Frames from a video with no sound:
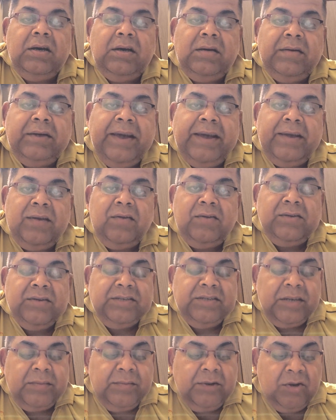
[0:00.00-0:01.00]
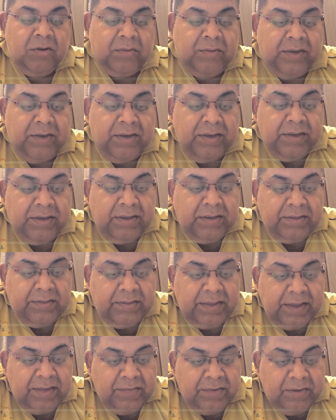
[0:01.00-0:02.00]
diagnose a germinoma,
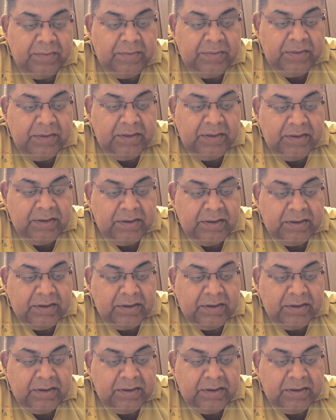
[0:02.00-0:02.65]
there will be